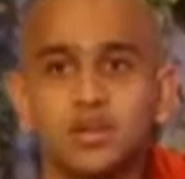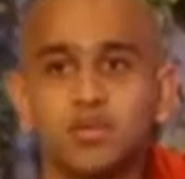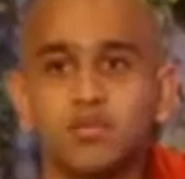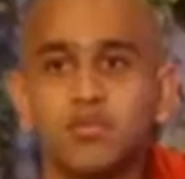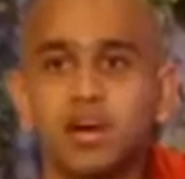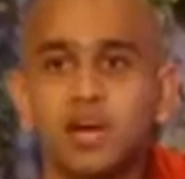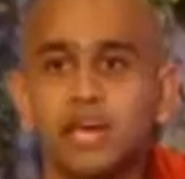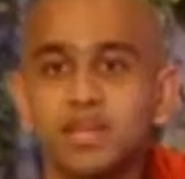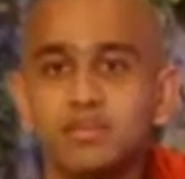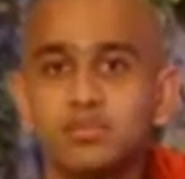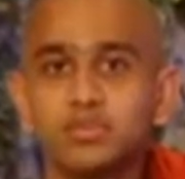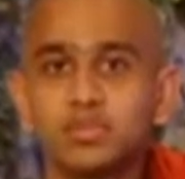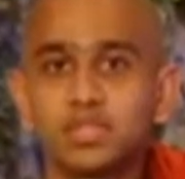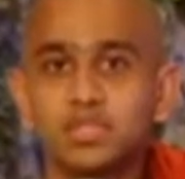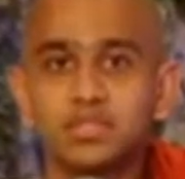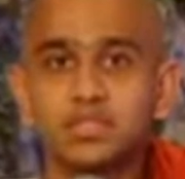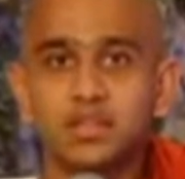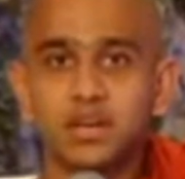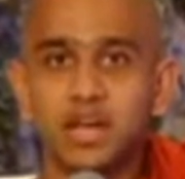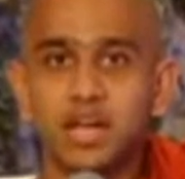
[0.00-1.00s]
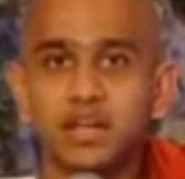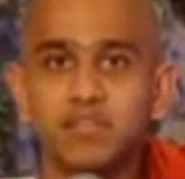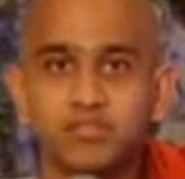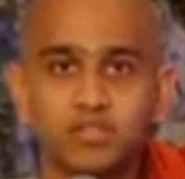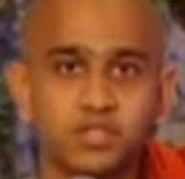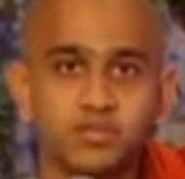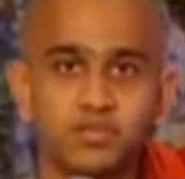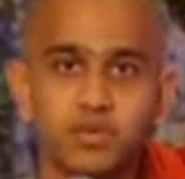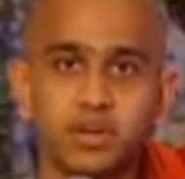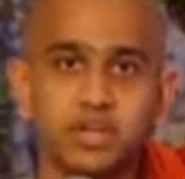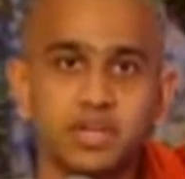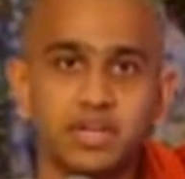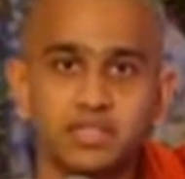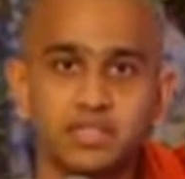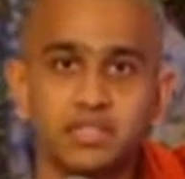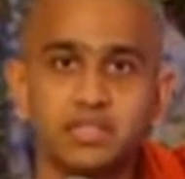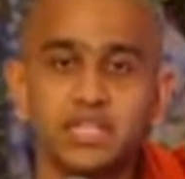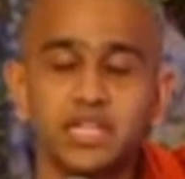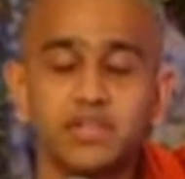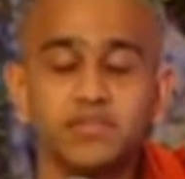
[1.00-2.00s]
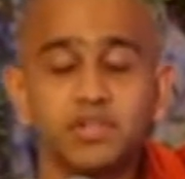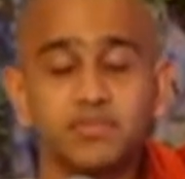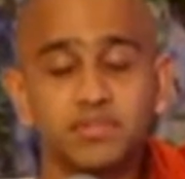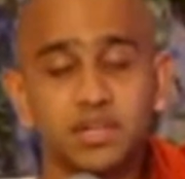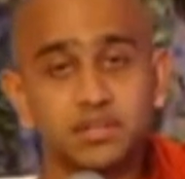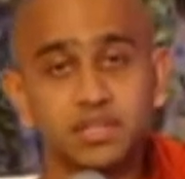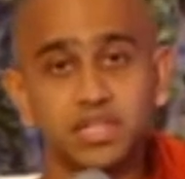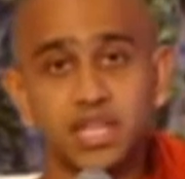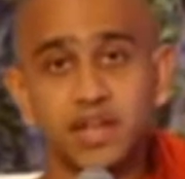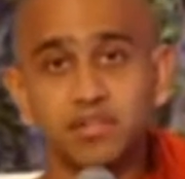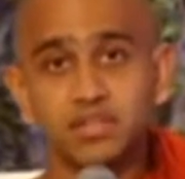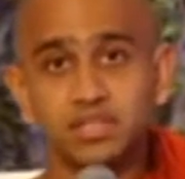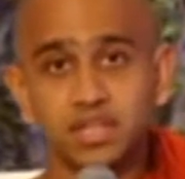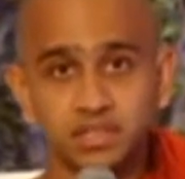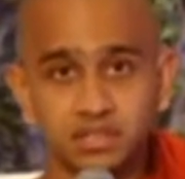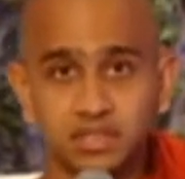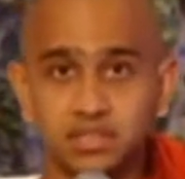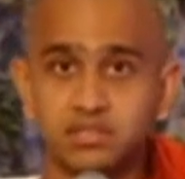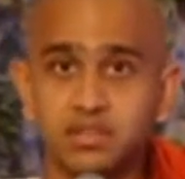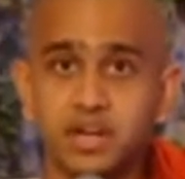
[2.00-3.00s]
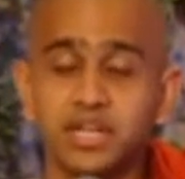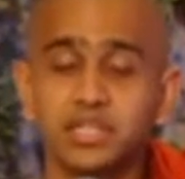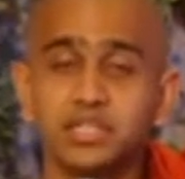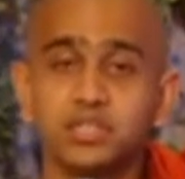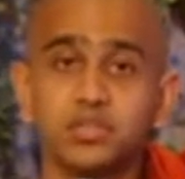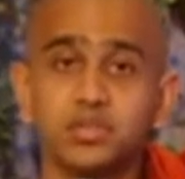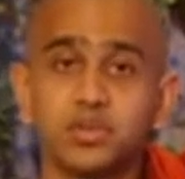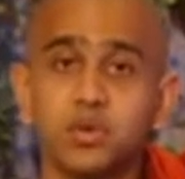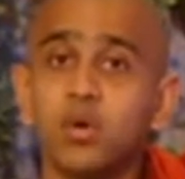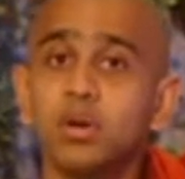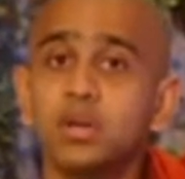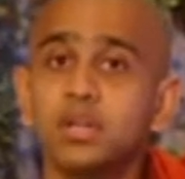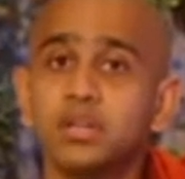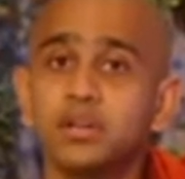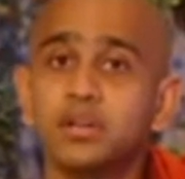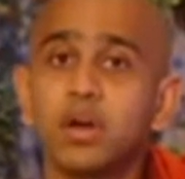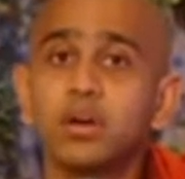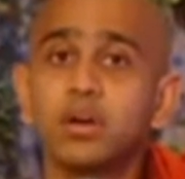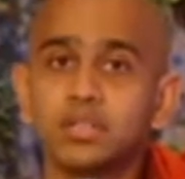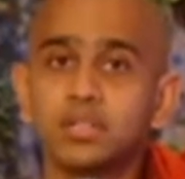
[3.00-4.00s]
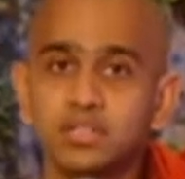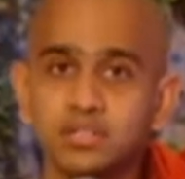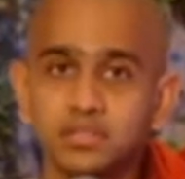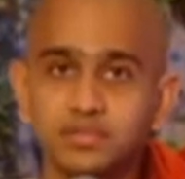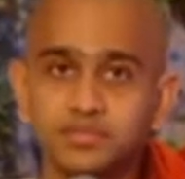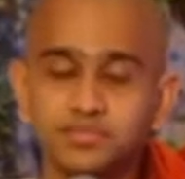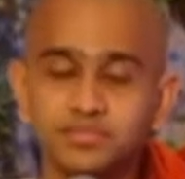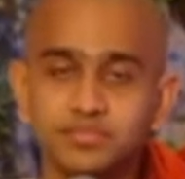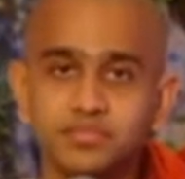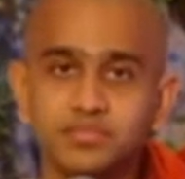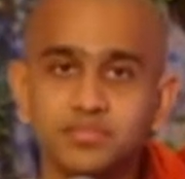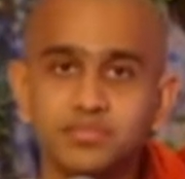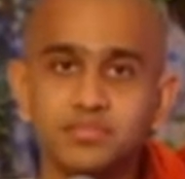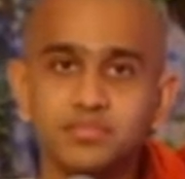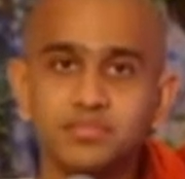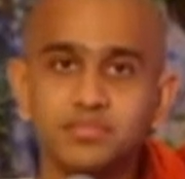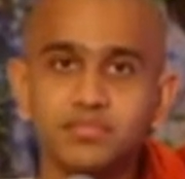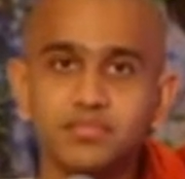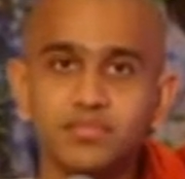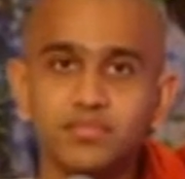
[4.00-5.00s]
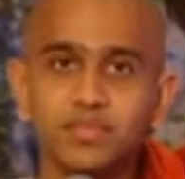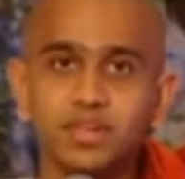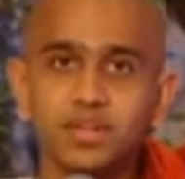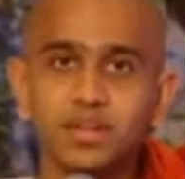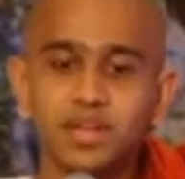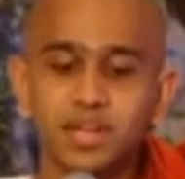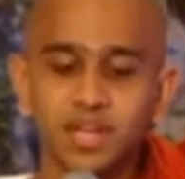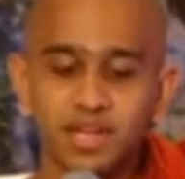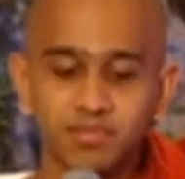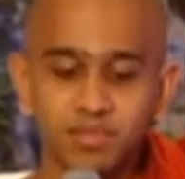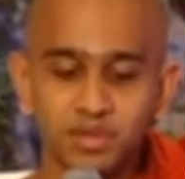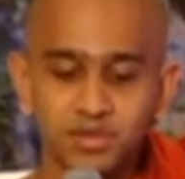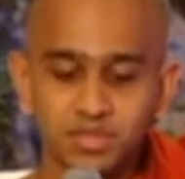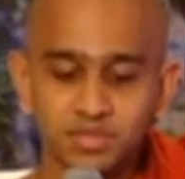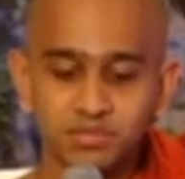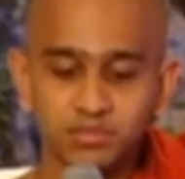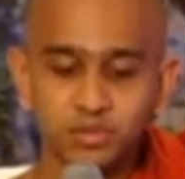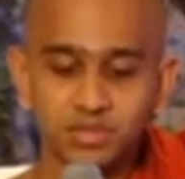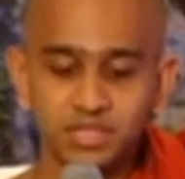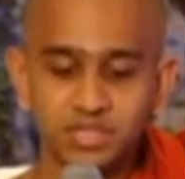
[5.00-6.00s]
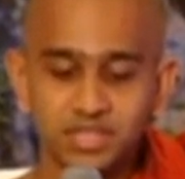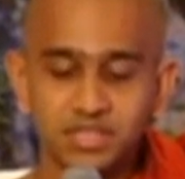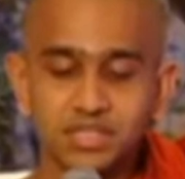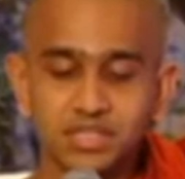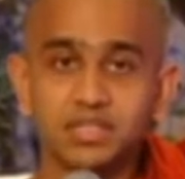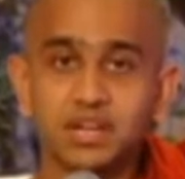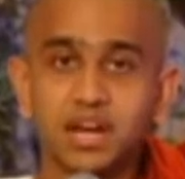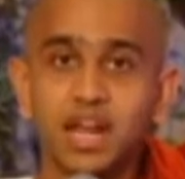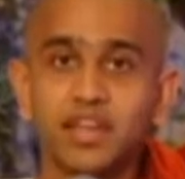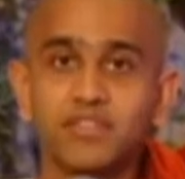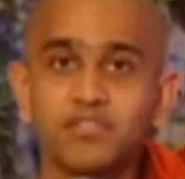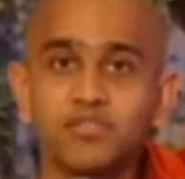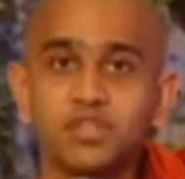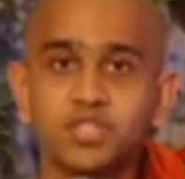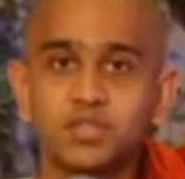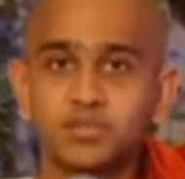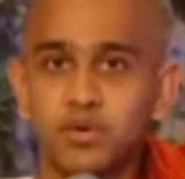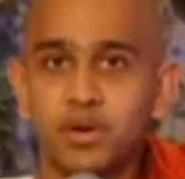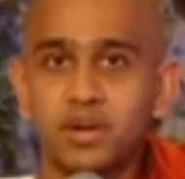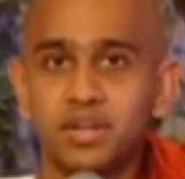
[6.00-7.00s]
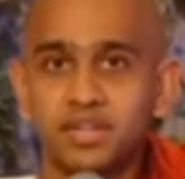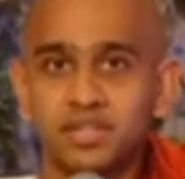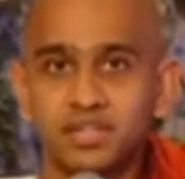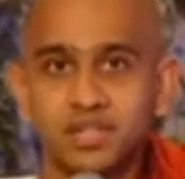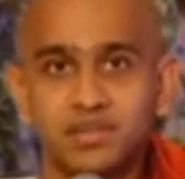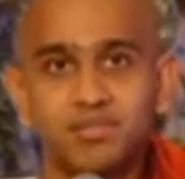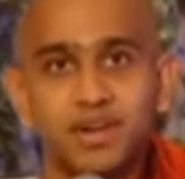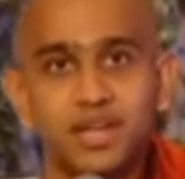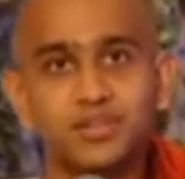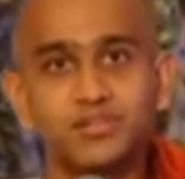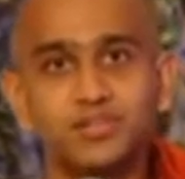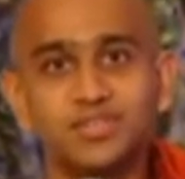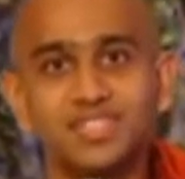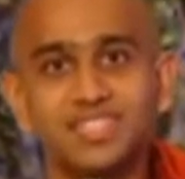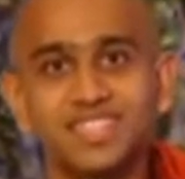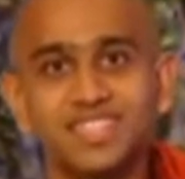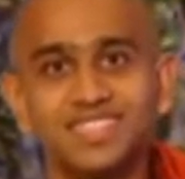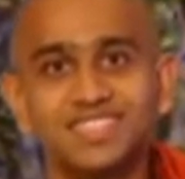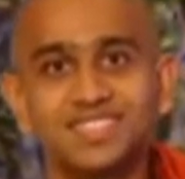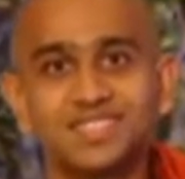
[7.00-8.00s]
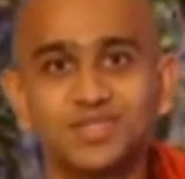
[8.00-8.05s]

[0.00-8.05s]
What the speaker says: Why Buddha's life was protected even when Devadatta tried to roll a rock? Because Buddha's life was protected by good deeds.